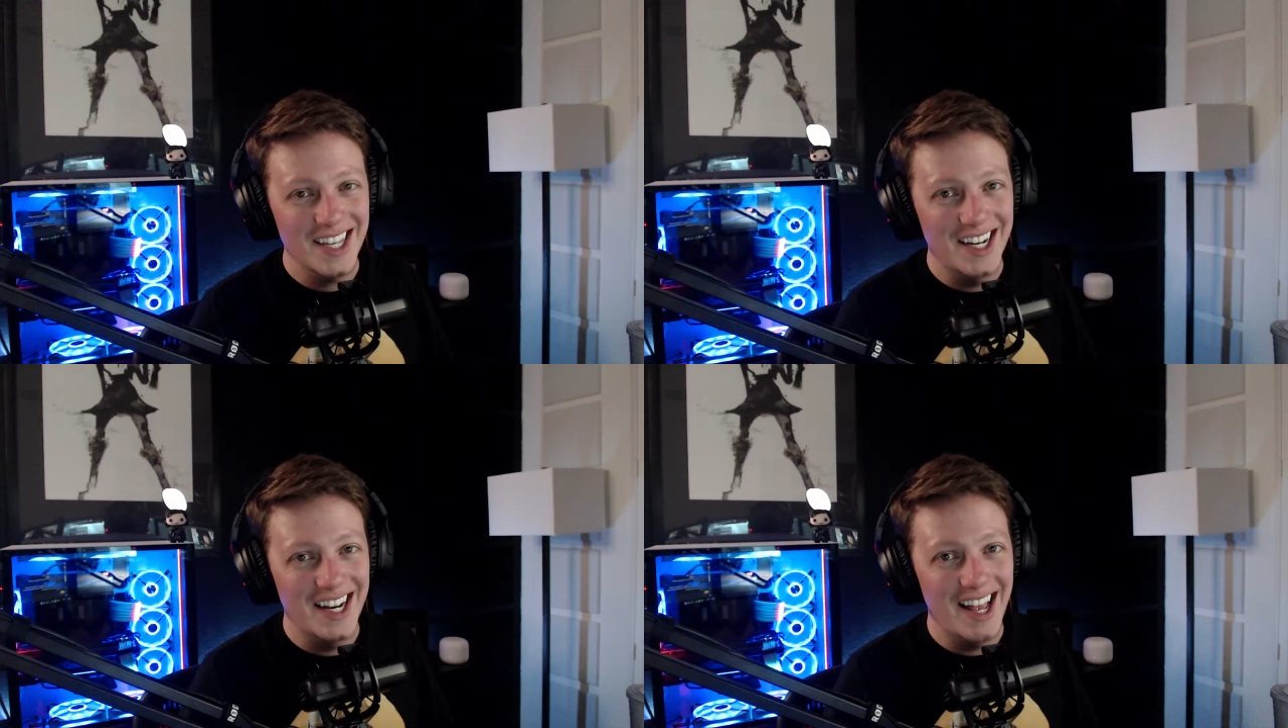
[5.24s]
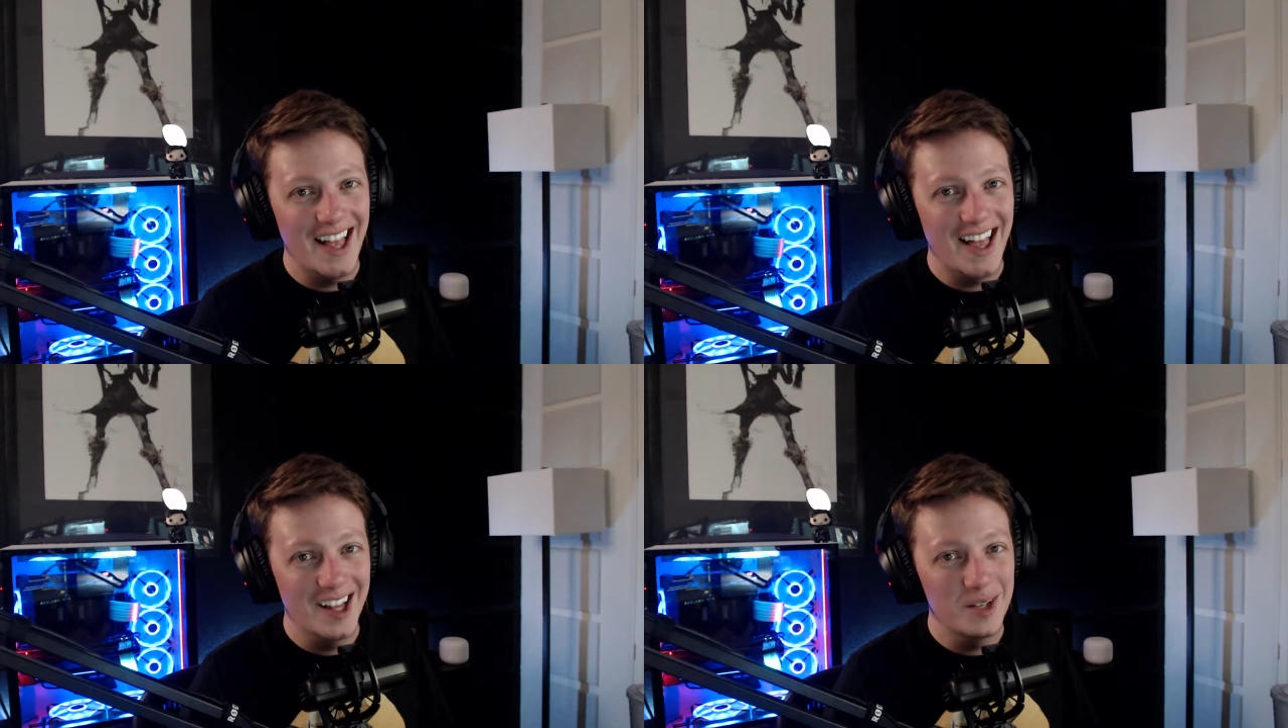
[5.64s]
and an
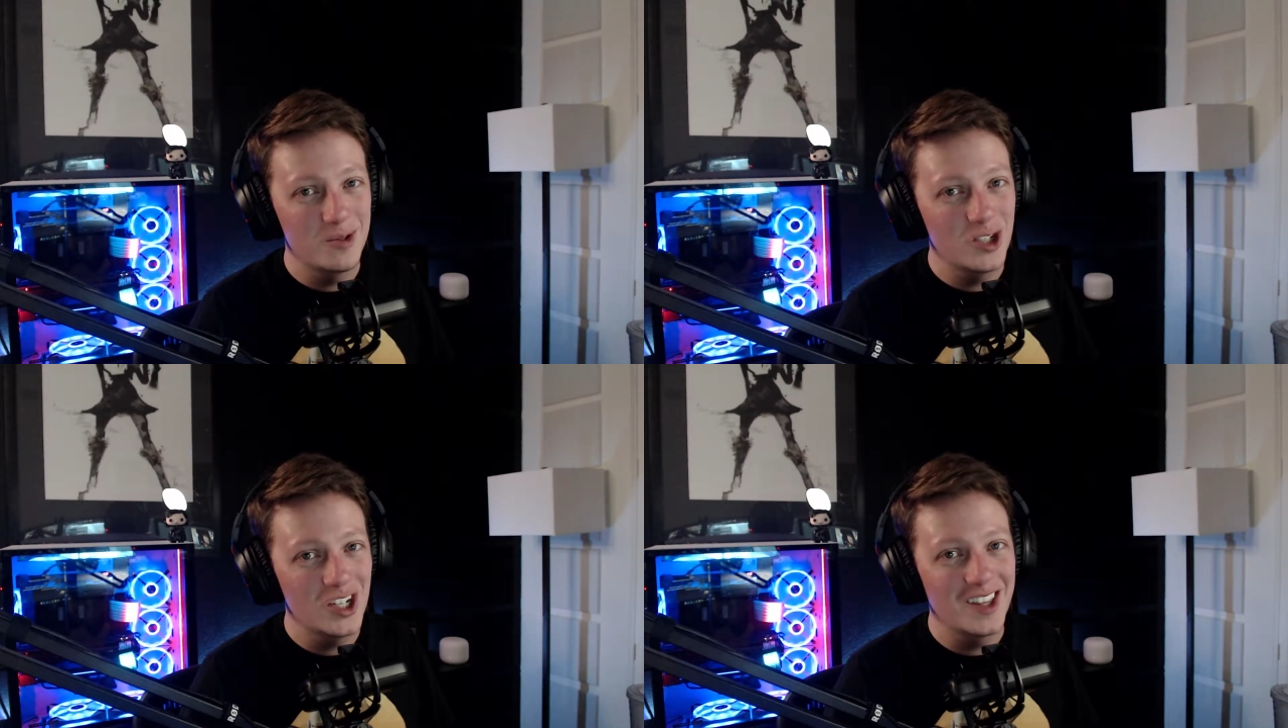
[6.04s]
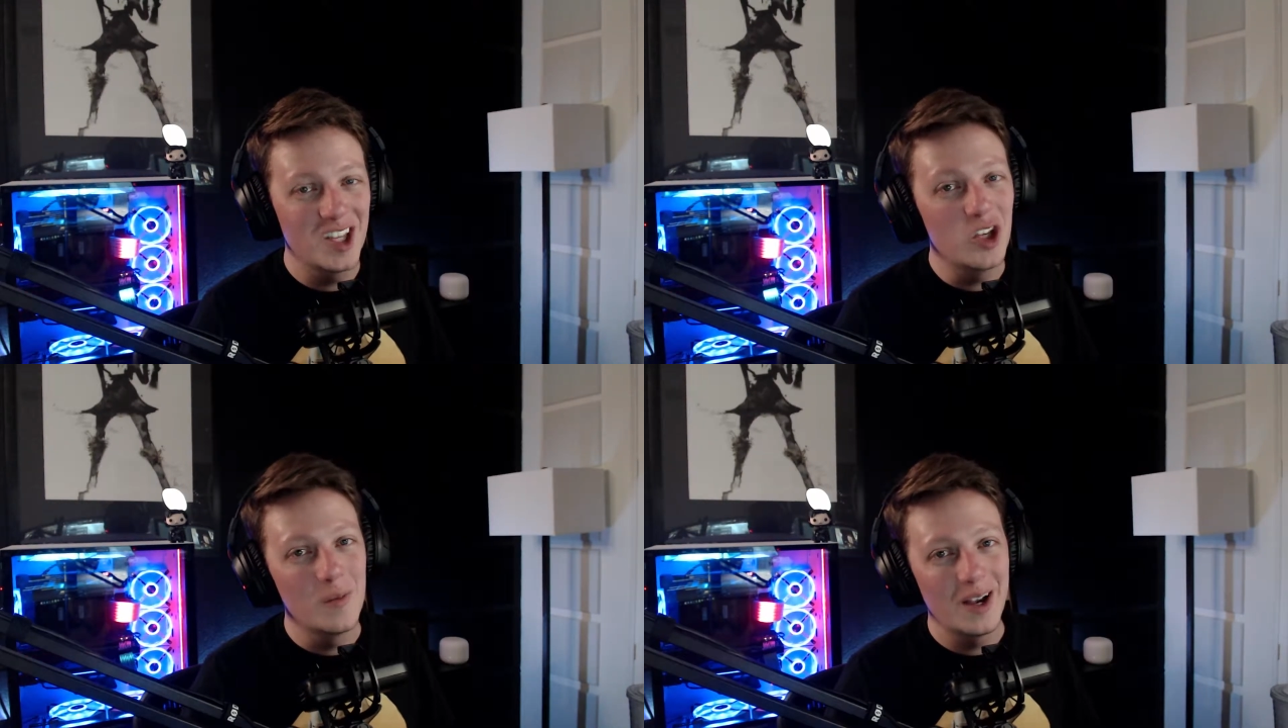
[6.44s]
LMG
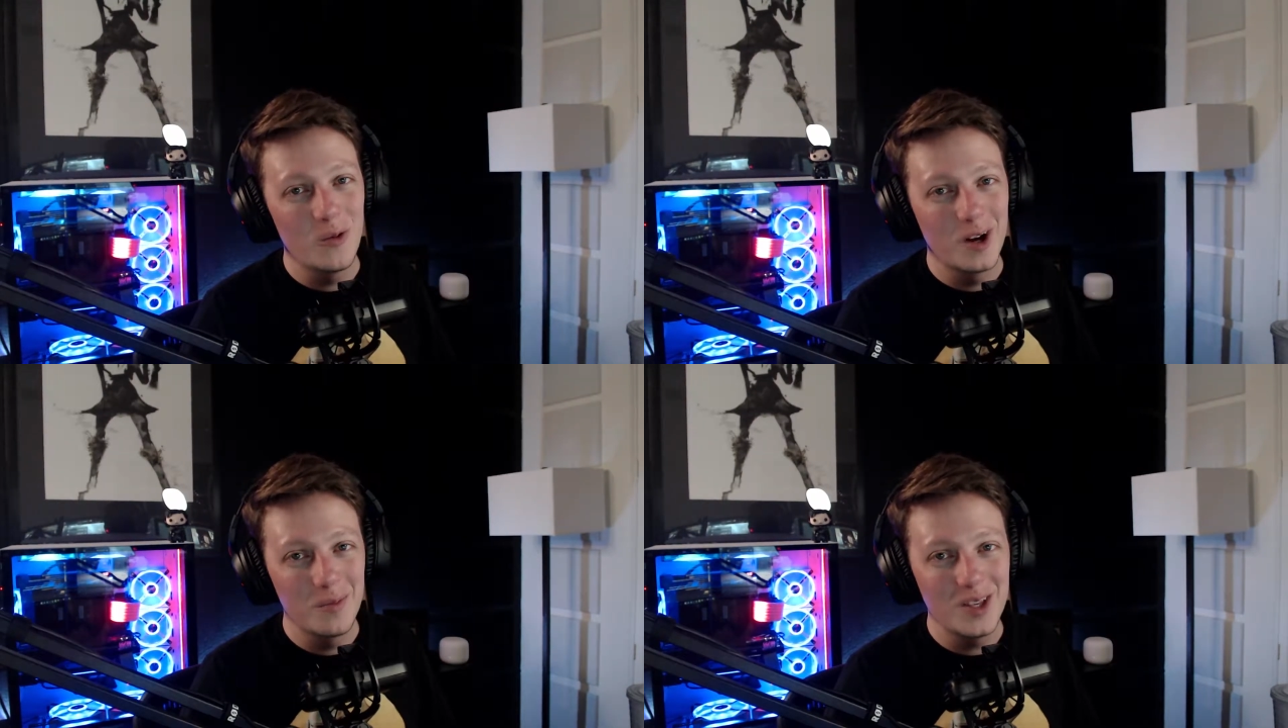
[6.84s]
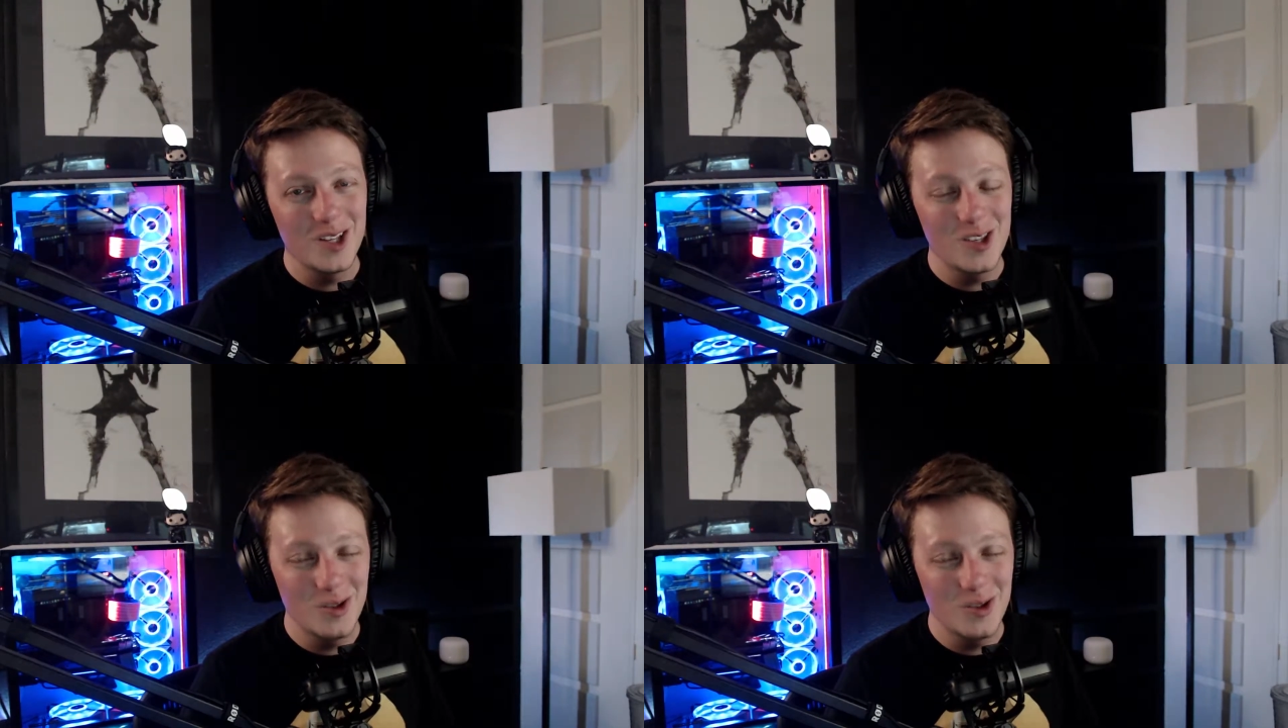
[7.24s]
that you might want to be